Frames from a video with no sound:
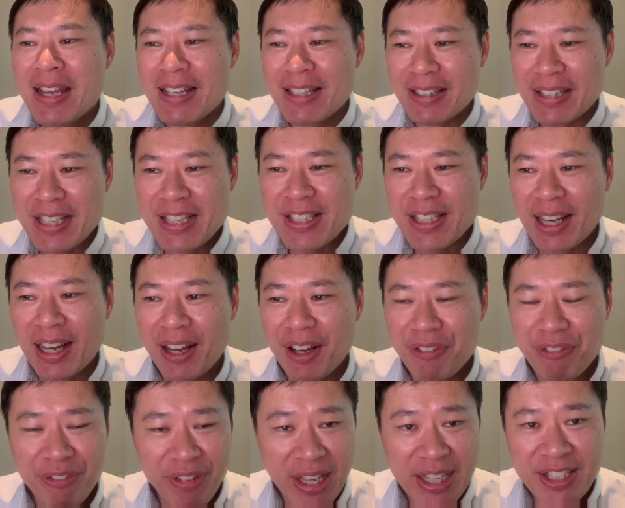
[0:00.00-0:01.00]
These
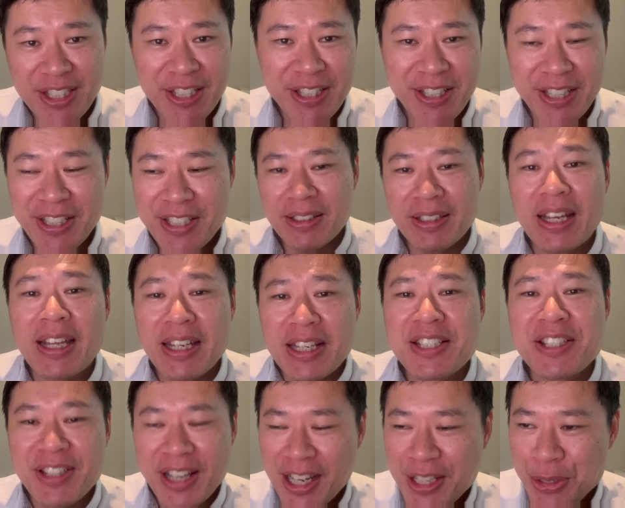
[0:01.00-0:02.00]
are fancy things that
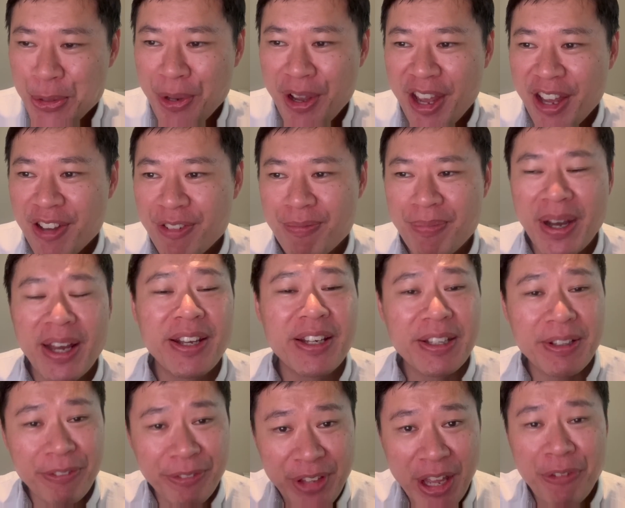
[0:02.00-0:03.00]
is nice to have,
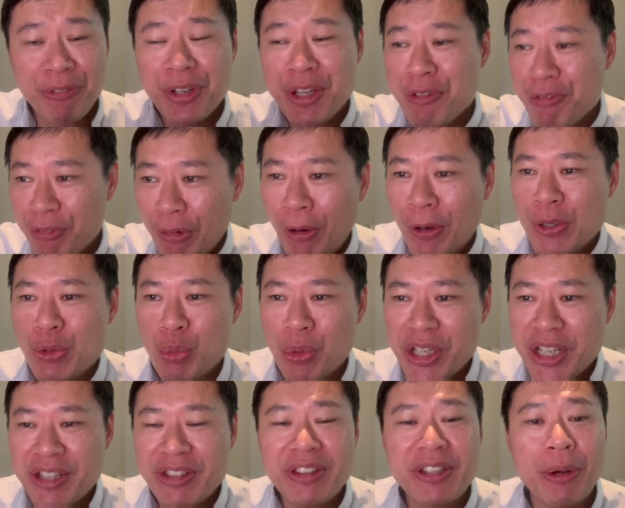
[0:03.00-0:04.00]
but definitely falls
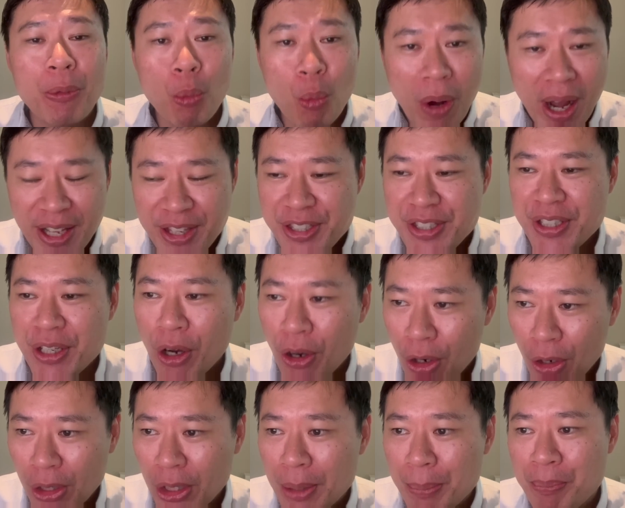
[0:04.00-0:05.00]
within the wants
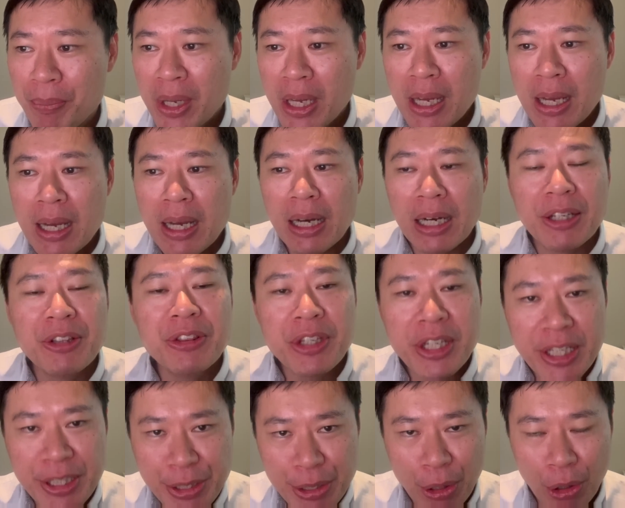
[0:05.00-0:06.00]
column. A
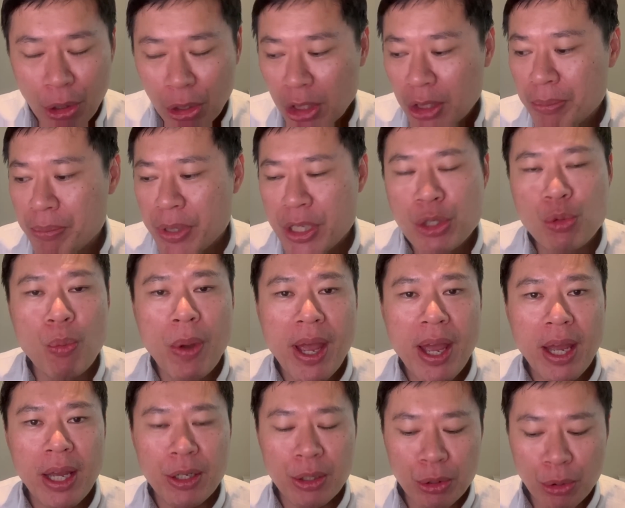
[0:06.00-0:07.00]
needs column is
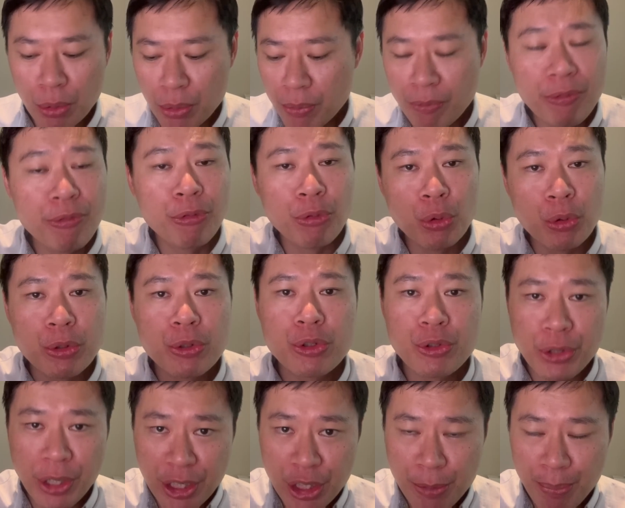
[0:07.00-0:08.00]
where, food,
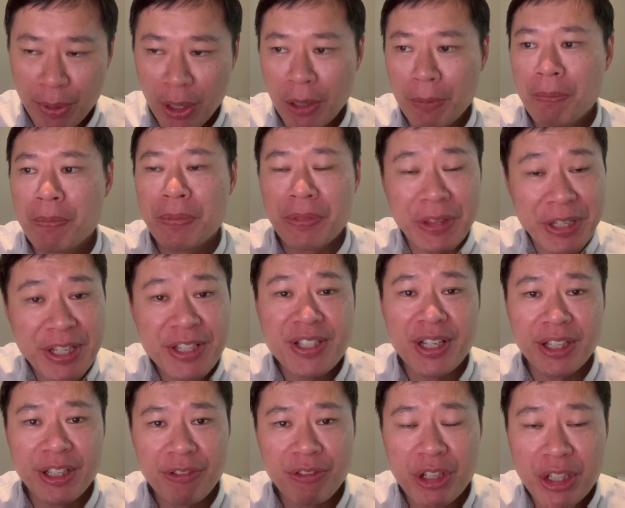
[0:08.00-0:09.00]
transport, these
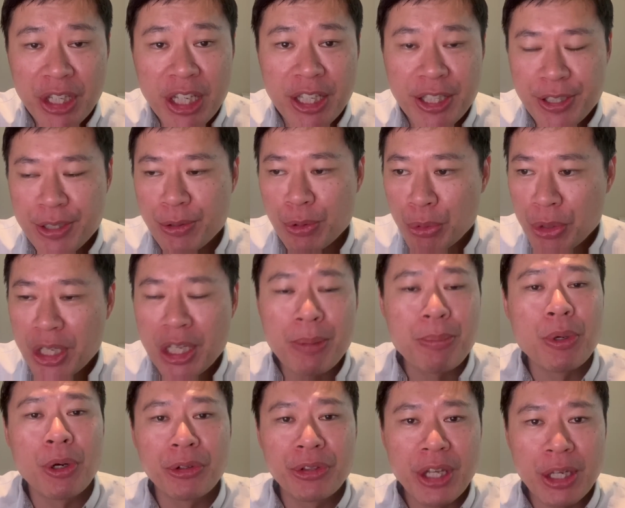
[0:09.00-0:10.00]
are definitely needs to
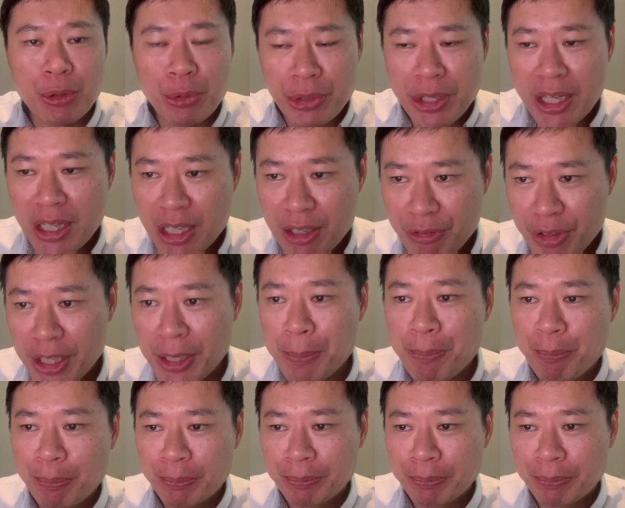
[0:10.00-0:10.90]
keep your day-to-day living.